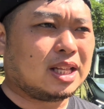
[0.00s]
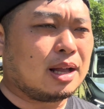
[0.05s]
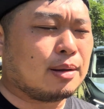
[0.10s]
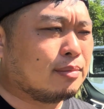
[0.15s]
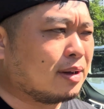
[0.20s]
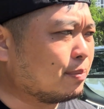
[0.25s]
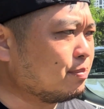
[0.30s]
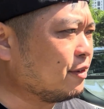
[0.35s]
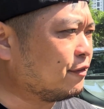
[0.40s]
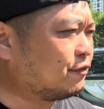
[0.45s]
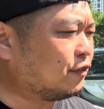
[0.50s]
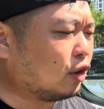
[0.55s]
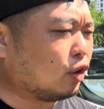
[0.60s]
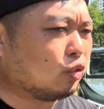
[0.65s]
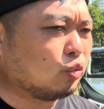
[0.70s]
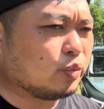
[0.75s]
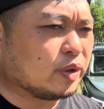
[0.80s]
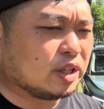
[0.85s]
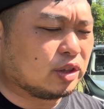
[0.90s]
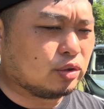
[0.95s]
But
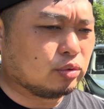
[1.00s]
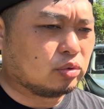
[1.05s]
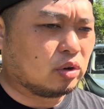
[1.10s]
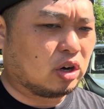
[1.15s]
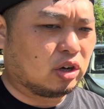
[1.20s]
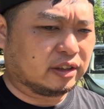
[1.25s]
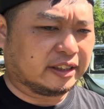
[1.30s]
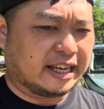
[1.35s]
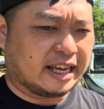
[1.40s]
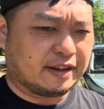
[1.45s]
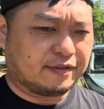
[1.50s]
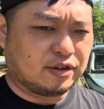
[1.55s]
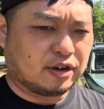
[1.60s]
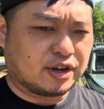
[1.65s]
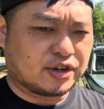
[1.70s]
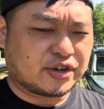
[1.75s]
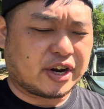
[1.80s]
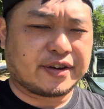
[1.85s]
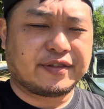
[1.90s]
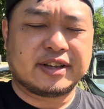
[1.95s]
before we do all that, if you're
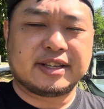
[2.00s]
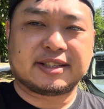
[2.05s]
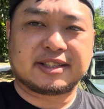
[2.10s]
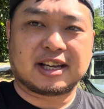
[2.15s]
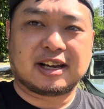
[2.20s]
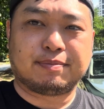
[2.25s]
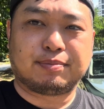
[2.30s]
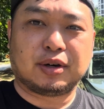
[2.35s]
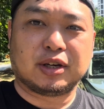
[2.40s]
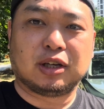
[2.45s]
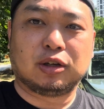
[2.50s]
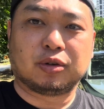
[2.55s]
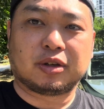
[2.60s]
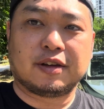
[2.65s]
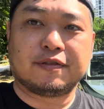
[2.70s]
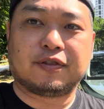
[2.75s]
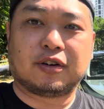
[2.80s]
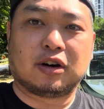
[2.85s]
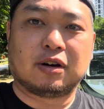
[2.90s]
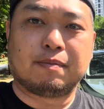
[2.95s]
a driver in Singapore, you're
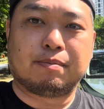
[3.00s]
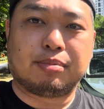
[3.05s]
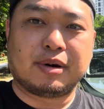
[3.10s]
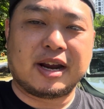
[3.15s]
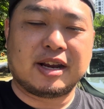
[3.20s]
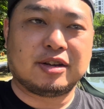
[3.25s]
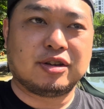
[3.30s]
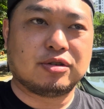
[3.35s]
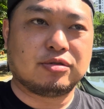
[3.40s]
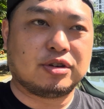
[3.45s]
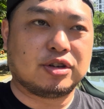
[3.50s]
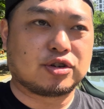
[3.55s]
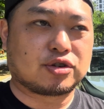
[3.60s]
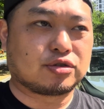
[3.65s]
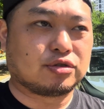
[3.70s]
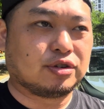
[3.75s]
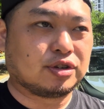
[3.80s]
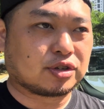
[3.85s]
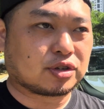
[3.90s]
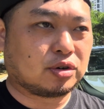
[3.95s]
looking for a brand new
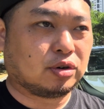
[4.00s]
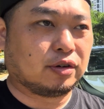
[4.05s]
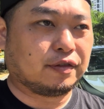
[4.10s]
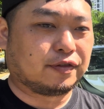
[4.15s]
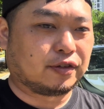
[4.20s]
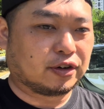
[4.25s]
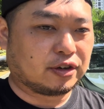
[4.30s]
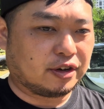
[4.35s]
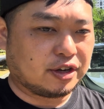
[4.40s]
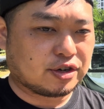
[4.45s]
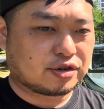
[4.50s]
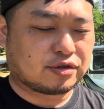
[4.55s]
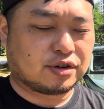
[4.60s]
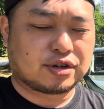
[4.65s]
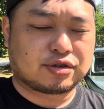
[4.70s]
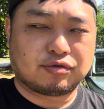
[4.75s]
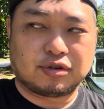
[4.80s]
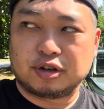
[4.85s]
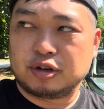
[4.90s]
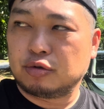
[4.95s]
insurance quote for your
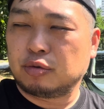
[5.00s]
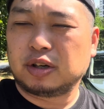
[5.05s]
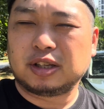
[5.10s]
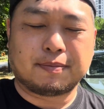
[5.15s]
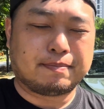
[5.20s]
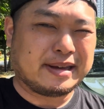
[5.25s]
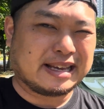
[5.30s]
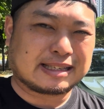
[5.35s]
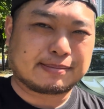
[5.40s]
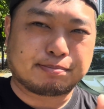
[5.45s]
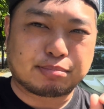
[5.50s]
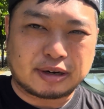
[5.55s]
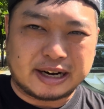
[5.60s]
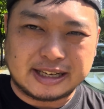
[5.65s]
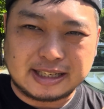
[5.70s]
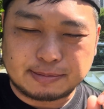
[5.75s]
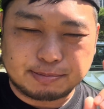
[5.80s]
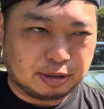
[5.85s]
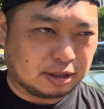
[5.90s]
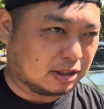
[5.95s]
insurance renewal, the best
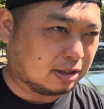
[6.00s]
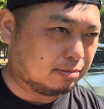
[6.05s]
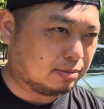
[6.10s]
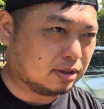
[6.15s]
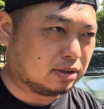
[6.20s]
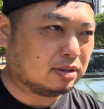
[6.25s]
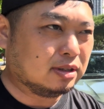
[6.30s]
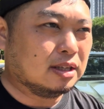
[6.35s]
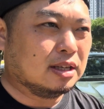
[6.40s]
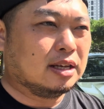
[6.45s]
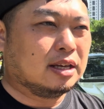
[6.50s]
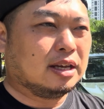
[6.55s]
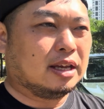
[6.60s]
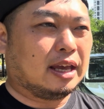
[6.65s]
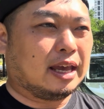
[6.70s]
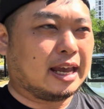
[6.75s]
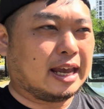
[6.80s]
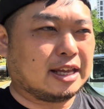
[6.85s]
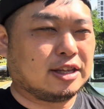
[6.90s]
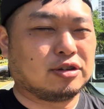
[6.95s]
price possible,
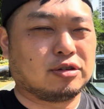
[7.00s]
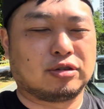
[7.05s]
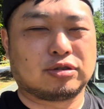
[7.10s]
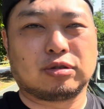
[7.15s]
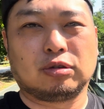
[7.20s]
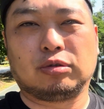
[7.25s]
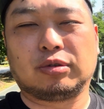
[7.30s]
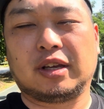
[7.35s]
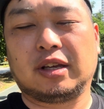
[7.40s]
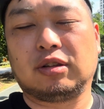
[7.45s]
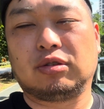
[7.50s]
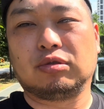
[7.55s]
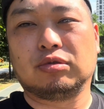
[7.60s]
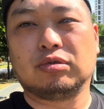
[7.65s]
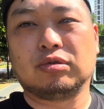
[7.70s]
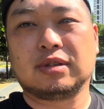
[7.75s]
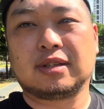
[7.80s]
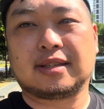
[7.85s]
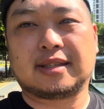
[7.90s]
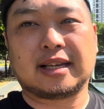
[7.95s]
and you're also looking
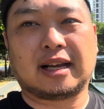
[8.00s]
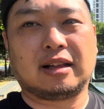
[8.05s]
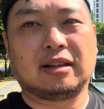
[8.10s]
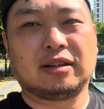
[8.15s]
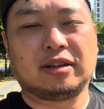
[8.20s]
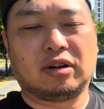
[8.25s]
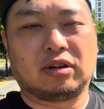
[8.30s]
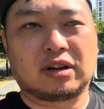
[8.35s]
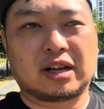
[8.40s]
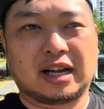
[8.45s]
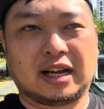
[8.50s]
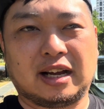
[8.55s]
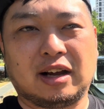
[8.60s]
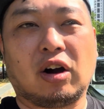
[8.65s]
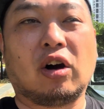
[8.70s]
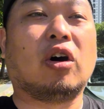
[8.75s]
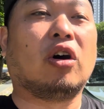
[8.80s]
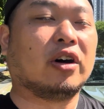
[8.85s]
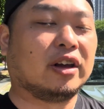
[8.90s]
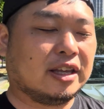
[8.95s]
to sell your car,
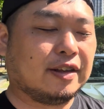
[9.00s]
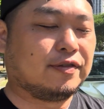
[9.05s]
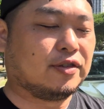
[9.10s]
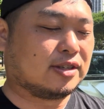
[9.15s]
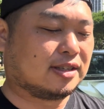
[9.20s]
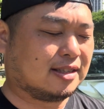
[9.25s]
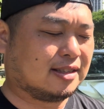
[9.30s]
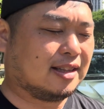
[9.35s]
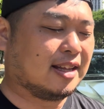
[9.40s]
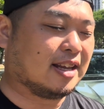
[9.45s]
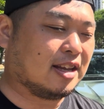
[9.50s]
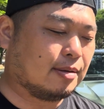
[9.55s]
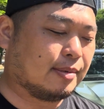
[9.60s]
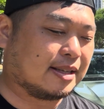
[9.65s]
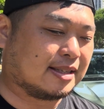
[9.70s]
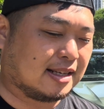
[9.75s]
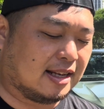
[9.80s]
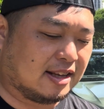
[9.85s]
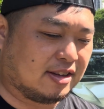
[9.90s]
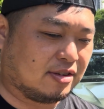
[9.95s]
or if you're thinking
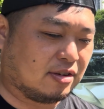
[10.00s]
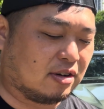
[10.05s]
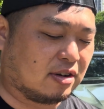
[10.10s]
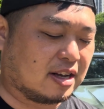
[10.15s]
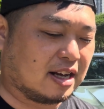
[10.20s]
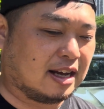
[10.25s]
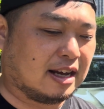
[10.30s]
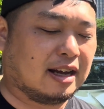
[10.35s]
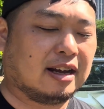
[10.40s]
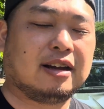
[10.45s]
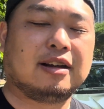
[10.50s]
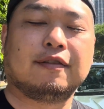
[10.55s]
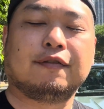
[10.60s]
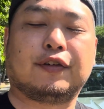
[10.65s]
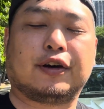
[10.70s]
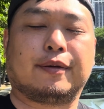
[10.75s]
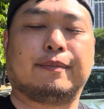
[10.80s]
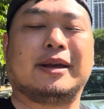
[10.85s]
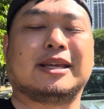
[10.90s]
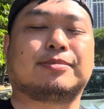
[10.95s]
about selling your car
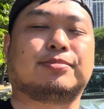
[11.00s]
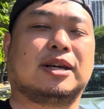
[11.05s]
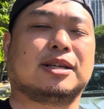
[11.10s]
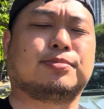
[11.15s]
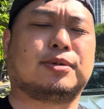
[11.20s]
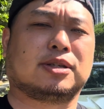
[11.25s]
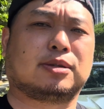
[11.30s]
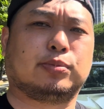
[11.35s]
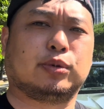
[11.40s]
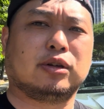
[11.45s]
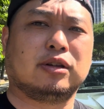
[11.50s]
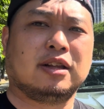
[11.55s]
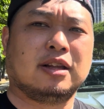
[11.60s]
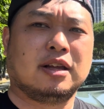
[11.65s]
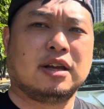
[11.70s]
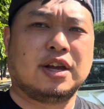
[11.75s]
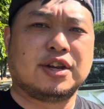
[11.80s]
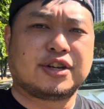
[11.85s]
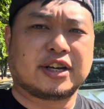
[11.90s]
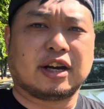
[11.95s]
for the best price possible,
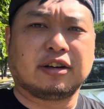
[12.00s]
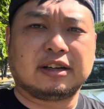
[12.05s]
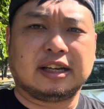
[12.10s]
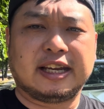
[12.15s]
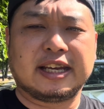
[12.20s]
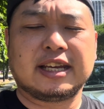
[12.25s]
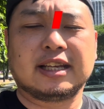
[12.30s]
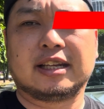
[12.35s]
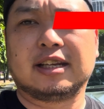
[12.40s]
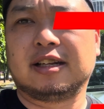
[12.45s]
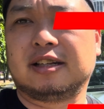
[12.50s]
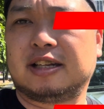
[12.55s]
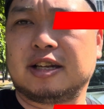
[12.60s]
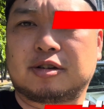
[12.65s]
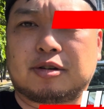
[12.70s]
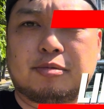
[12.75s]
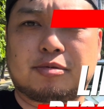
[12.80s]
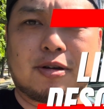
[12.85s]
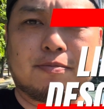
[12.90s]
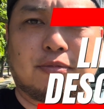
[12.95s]
check out the link in the
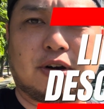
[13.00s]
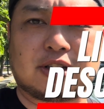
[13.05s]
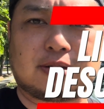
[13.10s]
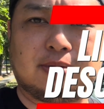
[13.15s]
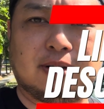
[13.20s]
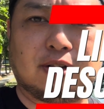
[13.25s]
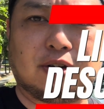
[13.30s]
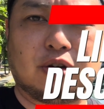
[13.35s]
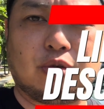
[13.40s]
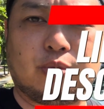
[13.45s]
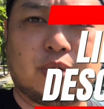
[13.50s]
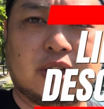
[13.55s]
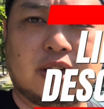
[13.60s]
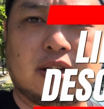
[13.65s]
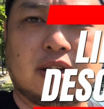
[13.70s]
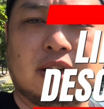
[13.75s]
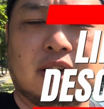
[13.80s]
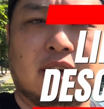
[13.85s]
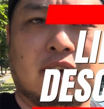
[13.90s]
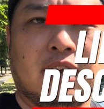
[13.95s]
description box below.
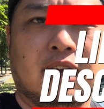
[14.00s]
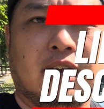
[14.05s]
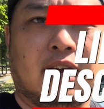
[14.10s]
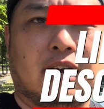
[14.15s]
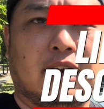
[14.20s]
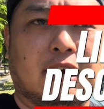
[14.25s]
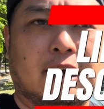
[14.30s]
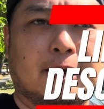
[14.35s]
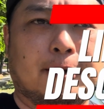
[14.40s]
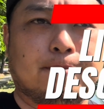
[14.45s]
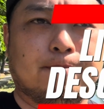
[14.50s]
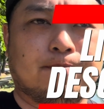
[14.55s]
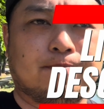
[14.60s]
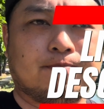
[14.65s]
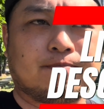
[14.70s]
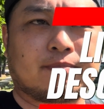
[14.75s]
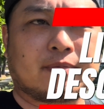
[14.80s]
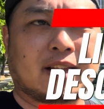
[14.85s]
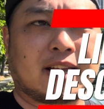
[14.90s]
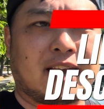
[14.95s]
We
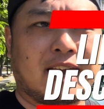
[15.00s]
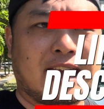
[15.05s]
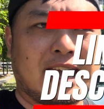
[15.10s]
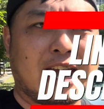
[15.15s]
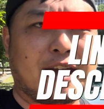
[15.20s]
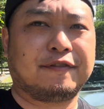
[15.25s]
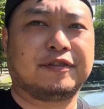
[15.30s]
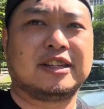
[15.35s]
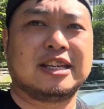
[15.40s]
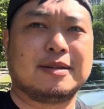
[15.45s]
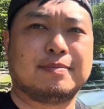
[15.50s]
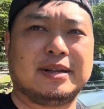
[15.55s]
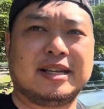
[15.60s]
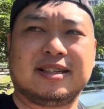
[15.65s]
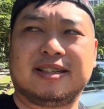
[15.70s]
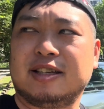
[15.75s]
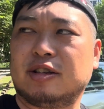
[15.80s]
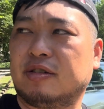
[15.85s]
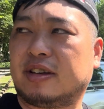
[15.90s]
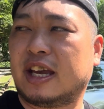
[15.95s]
have the
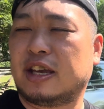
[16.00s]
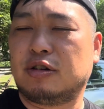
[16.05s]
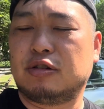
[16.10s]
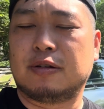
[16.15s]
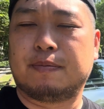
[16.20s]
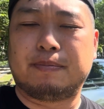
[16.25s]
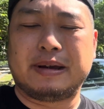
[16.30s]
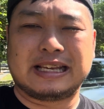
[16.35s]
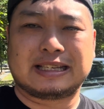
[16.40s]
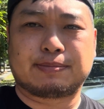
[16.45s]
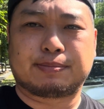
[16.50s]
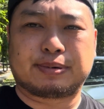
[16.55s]
ability to get you the best